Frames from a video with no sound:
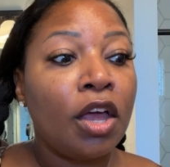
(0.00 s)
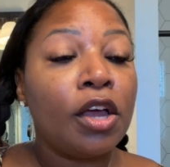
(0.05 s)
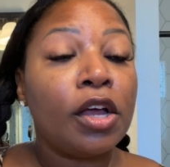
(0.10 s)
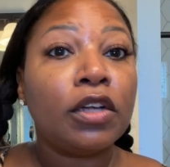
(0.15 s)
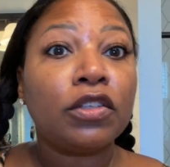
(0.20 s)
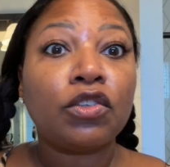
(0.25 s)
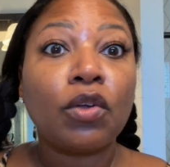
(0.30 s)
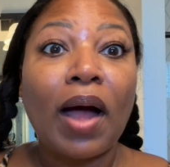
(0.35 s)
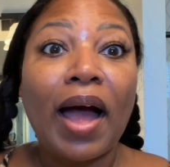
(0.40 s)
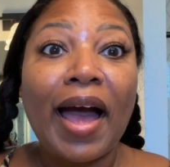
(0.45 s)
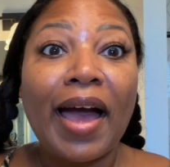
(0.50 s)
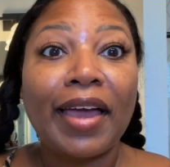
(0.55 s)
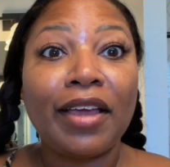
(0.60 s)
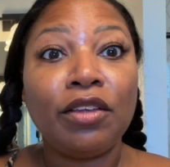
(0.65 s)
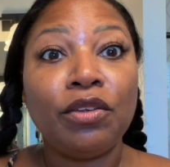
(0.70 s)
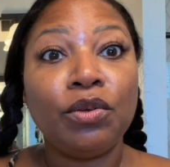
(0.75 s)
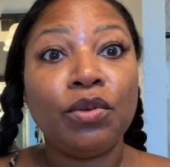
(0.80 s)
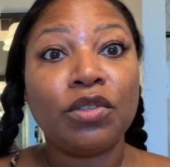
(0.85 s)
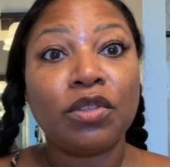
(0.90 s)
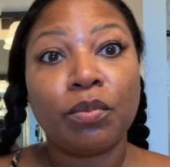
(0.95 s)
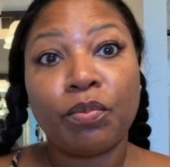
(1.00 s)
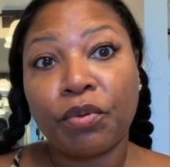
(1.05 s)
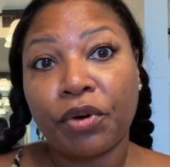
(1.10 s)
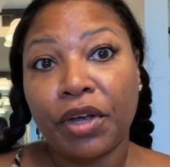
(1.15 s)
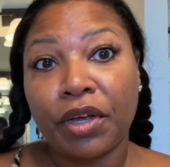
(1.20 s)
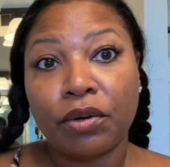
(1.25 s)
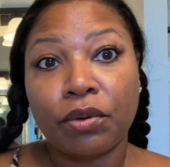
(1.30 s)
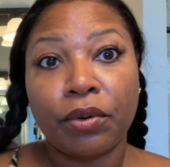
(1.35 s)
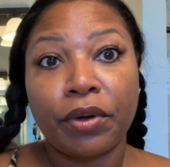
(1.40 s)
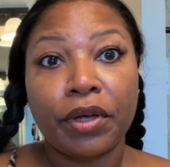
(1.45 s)
So I use a
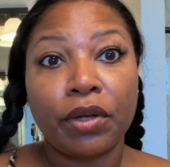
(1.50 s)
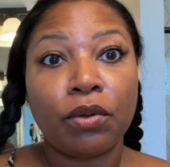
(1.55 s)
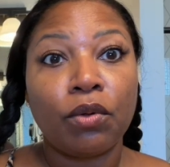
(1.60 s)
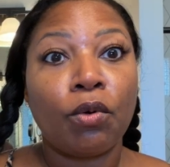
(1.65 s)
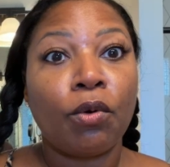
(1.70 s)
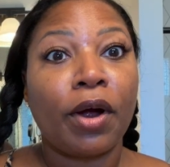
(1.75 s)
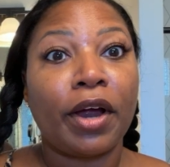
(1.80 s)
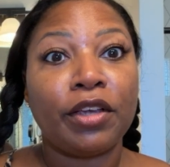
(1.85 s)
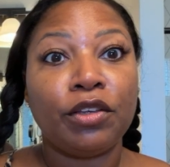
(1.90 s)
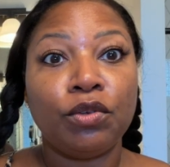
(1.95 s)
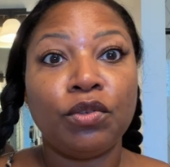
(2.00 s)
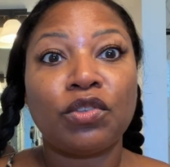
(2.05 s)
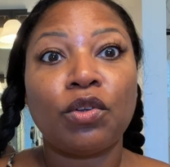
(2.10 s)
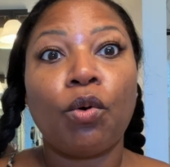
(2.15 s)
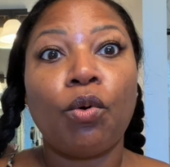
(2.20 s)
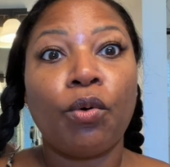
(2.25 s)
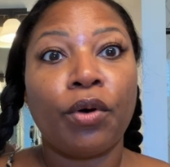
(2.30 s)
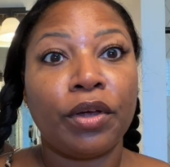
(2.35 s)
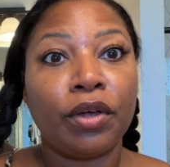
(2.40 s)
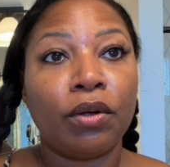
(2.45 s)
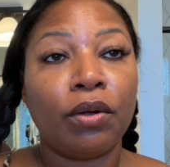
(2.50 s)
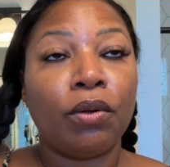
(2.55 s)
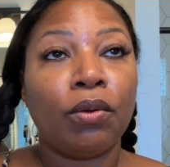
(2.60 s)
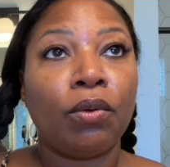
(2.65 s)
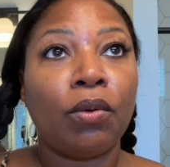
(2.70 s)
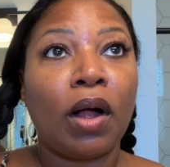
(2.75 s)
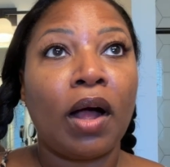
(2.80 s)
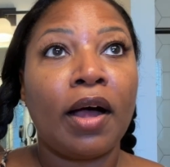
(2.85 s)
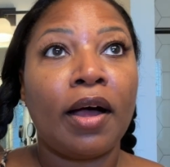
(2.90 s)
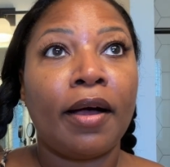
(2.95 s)
braid oil, or I use an
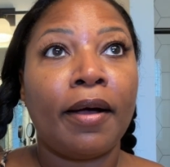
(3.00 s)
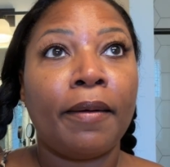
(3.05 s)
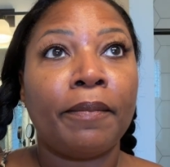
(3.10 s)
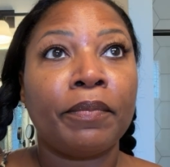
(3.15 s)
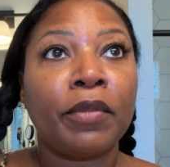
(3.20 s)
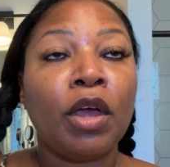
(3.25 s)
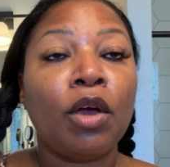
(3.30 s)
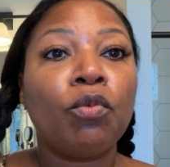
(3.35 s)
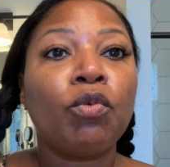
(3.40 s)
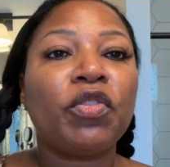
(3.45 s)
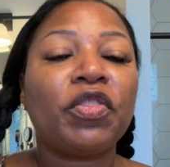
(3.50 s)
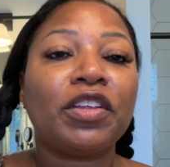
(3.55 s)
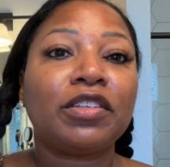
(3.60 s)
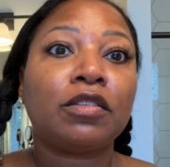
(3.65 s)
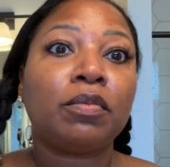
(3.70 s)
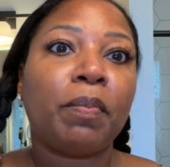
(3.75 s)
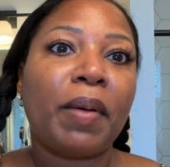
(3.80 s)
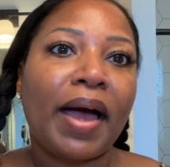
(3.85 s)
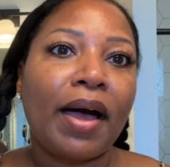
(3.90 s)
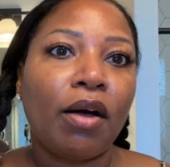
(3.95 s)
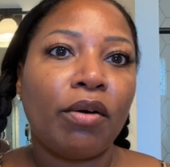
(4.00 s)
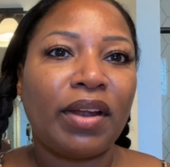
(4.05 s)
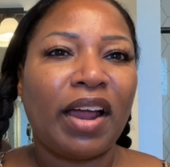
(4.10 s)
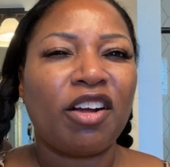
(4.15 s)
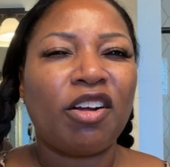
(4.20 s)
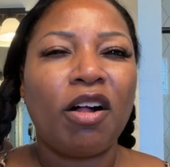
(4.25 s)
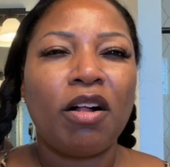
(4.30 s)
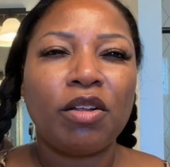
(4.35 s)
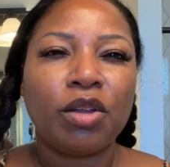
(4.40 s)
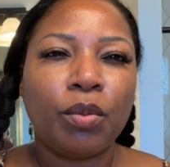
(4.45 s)
oil with a spout. I
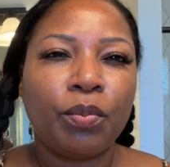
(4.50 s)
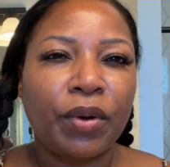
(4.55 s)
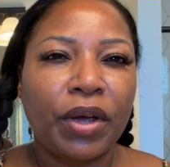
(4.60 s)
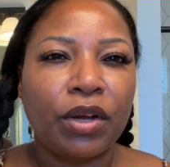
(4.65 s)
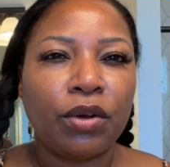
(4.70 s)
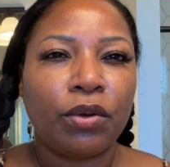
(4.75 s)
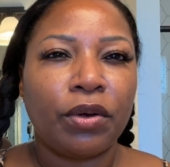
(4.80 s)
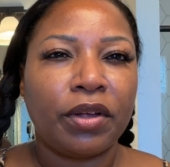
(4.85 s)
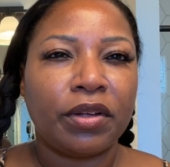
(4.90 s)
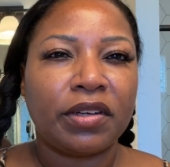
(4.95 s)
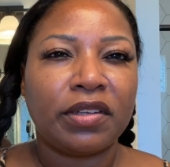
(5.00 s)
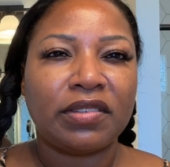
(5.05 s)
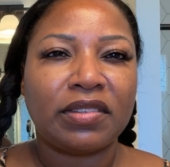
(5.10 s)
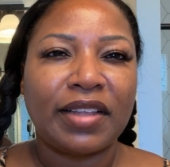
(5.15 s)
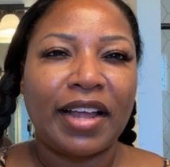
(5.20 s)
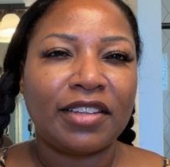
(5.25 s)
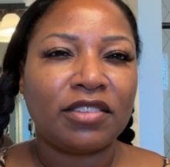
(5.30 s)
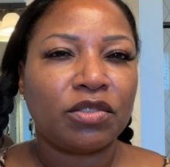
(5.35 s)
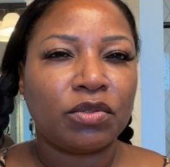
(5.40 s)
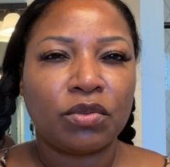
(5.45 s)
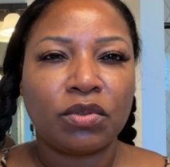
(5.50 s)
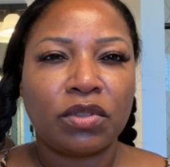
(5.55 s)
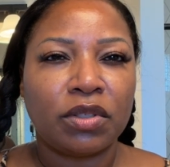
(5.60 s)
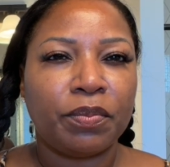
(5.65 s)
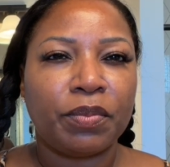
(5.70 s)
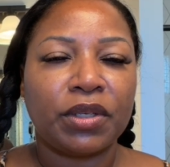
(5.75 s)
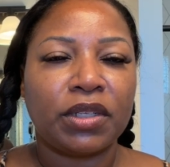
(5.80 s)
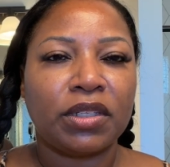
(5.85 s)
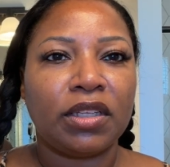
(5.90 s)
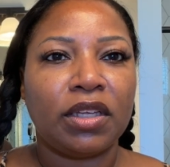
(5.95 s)
call it a braid oil because that's
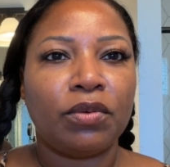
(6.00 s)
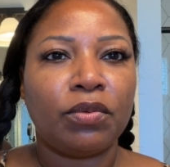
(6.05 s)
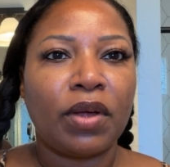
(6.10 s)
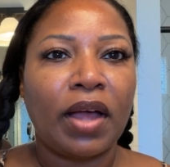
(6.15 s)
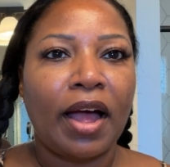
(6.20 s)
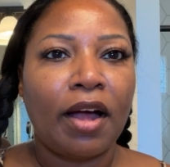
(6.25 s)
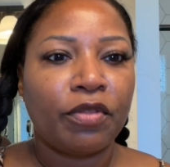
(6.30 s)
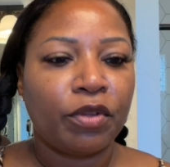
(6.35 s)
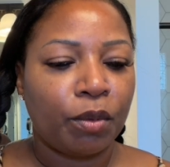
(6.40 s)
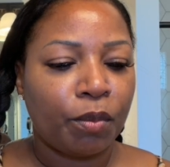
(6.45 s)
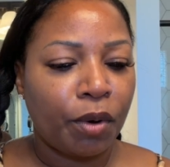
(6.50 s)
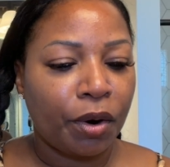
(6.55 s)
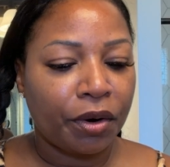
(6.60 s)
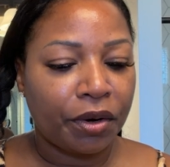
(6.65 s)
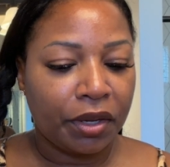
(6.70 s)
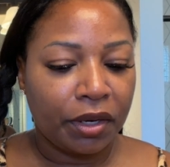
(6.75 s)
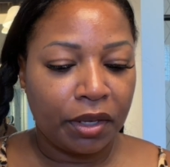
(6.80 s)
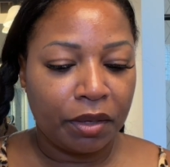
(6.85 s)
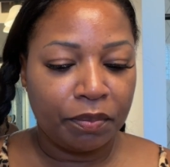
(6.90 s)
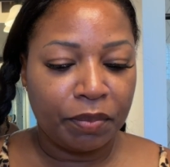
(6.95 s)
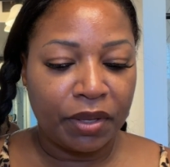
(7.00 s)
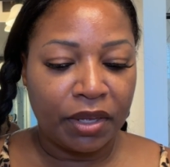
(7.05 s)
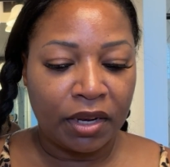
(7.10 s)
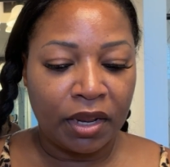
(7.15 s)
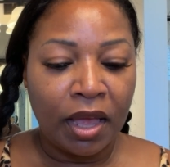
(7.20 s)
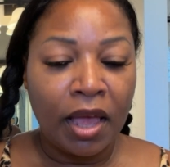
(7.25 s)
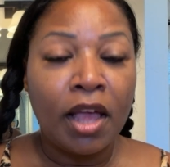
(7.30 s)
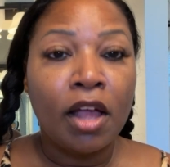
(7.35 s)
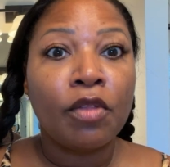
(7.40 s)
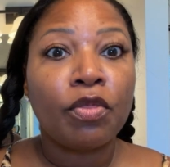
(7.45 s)
typically how they're marketed. But
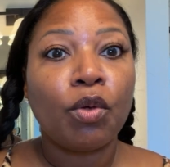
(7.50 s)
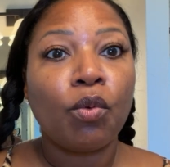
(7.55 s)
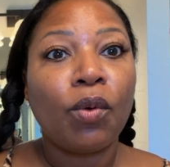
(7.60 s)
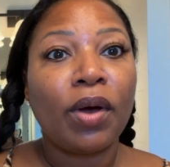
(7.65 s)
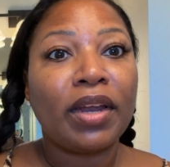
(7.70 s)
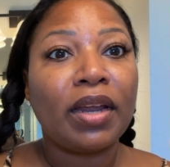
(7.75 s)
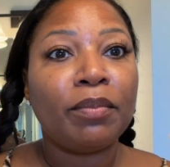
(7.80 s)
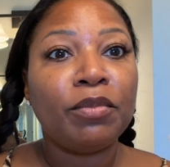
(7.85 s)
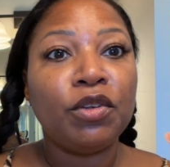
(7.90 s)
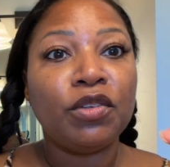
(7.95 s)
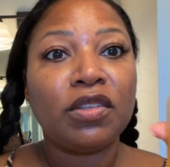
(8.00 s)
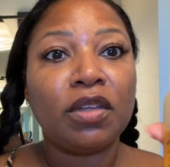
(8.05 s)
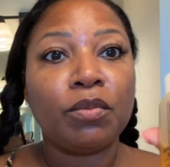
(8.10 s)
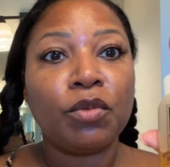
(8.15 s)
the one I'm using